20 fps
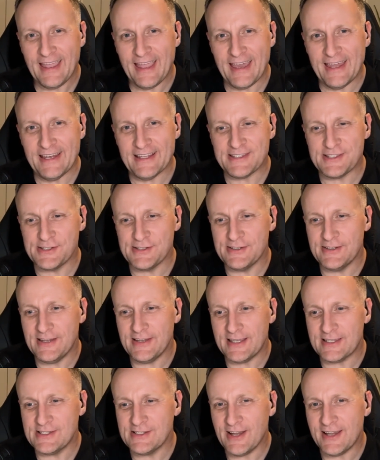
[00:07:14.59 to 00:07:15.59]
And
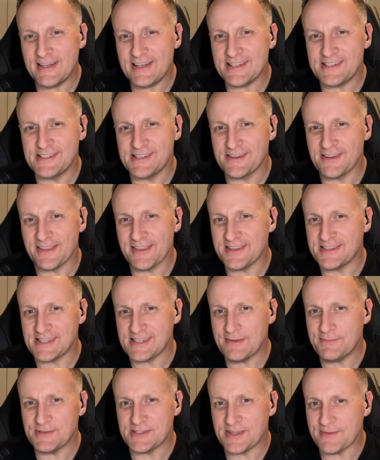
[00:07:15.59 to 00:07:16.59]
it's not necessarily the
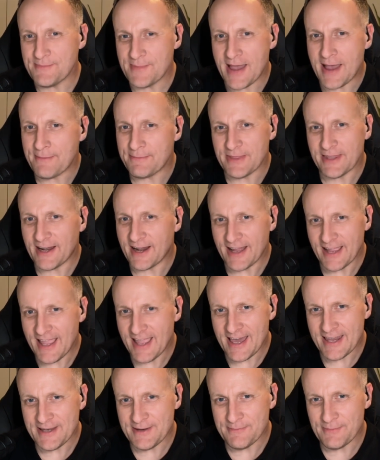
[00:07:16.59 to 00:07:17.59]
same as the map that I
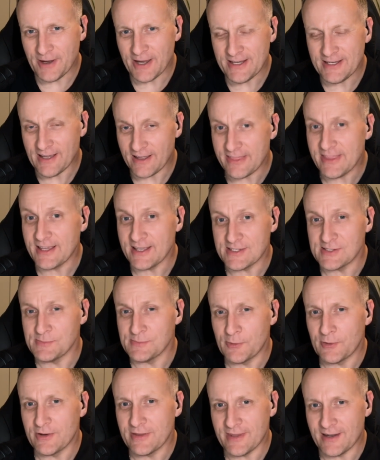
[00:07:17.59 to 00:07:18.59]
had in mind. I think it's
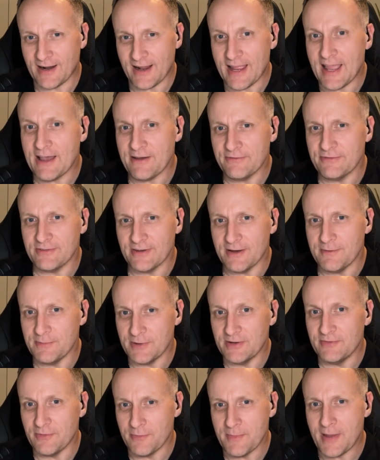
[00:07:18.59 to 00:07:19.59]
important that I have a
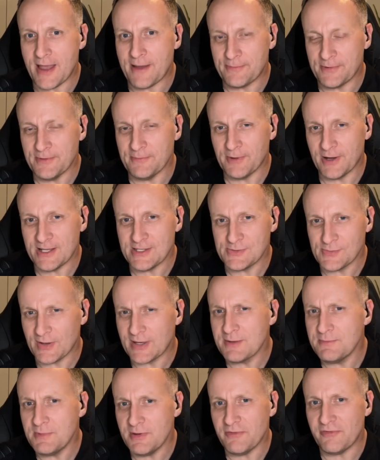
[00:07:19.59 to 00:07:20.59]
bit of a map in mind so I
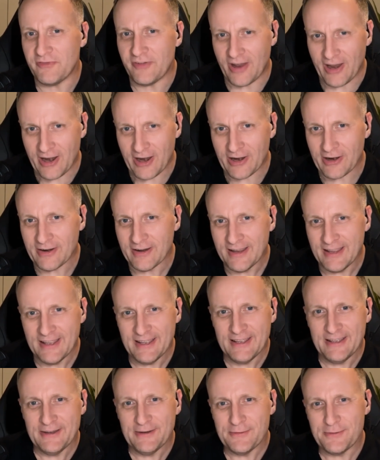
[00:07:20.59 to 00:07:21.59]
can be fair
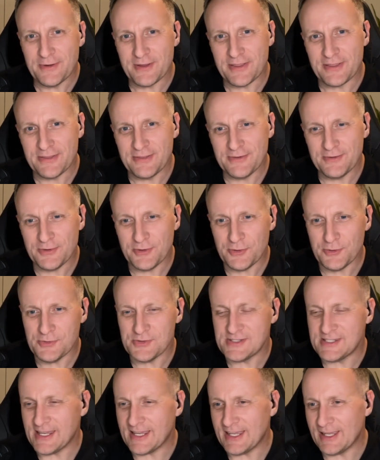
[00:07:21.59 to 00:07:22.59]
with
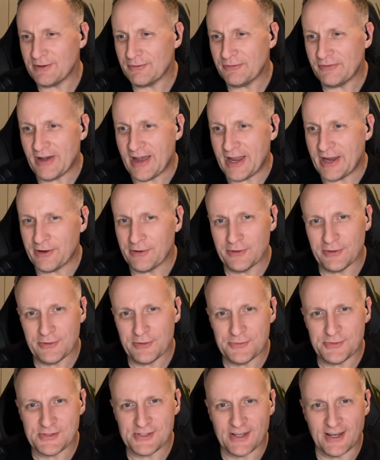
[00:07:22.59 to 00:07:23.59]
who's taking fire and
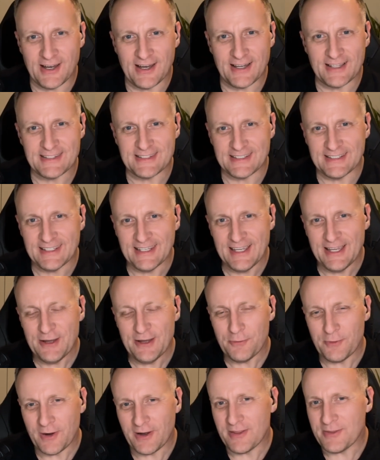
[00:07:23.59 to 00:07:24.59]
who's not, and
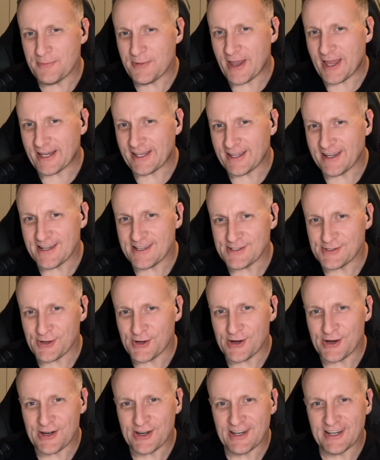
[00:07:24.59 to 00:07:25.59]
where the bad guys
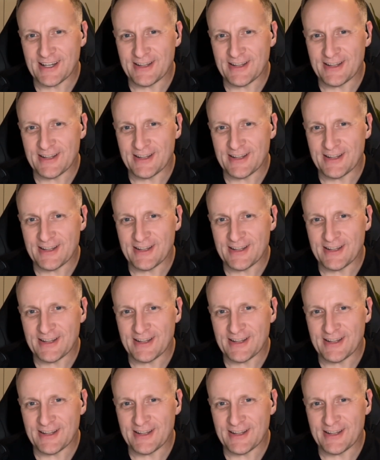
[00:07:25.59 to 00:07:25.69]
are.